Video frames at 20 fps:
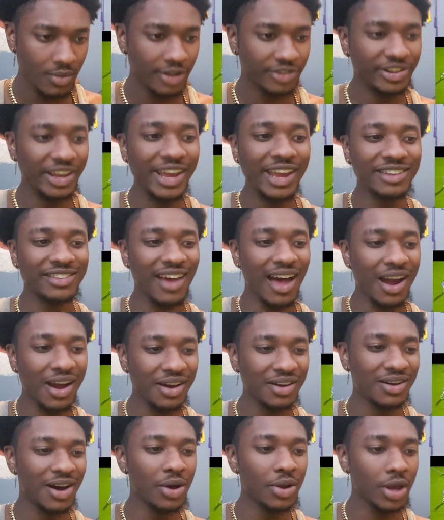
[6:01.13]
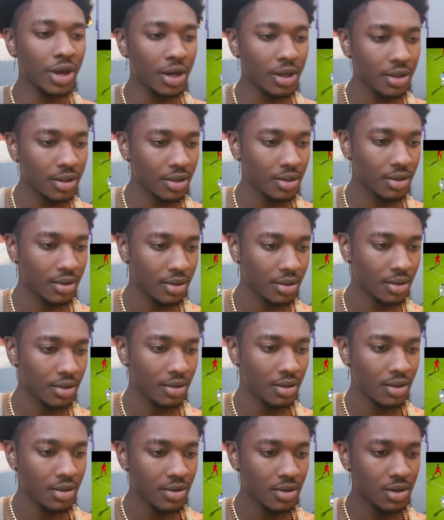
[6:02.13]
Tiki Taka, oh yeah.
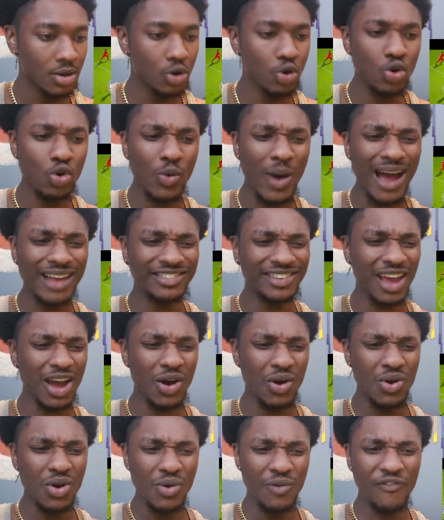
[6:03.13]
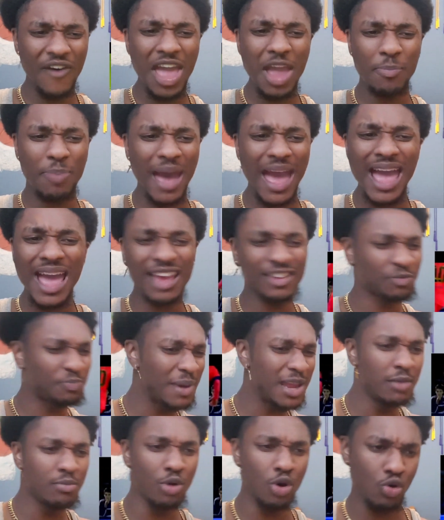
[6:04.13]
Ooh, watch out. Fake pass
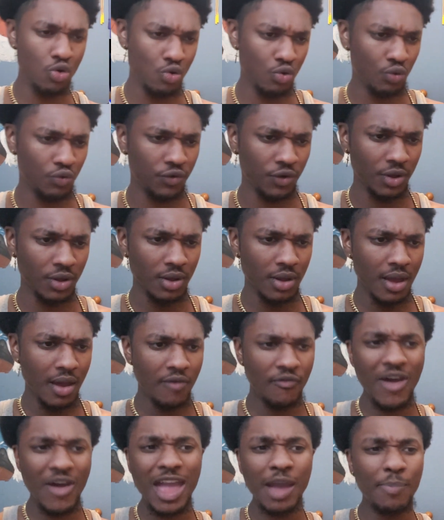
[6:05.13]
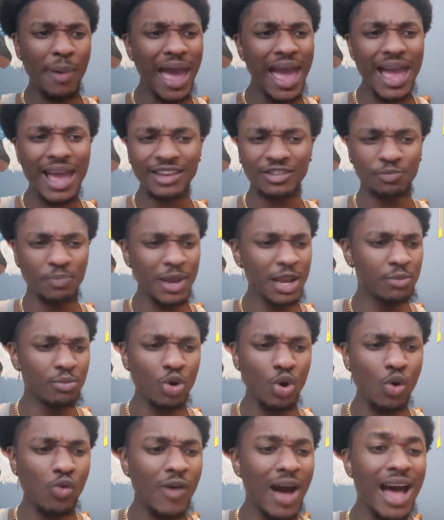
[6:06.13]
spin move. Fake pass spin
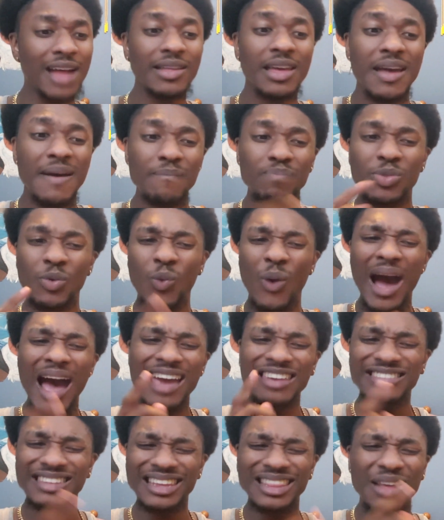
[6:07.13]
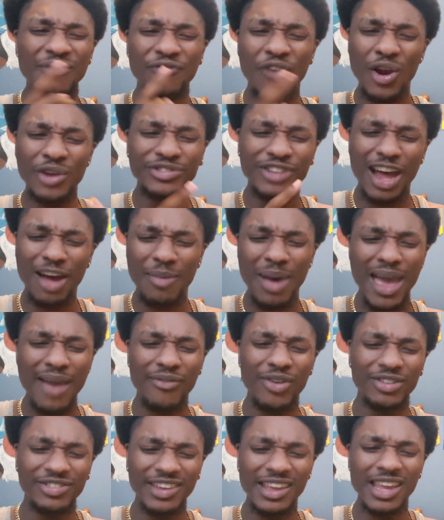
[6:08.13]
move. Why is it the first time I
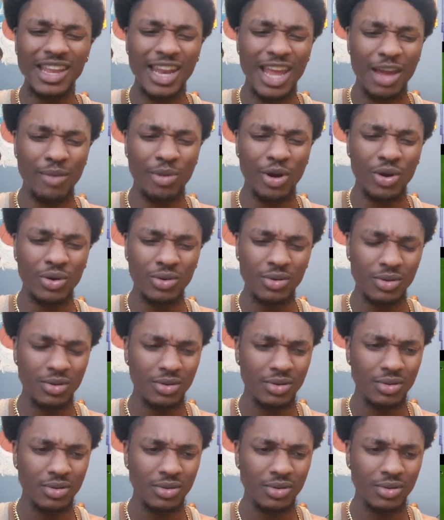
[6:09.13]
ever seen that, bro?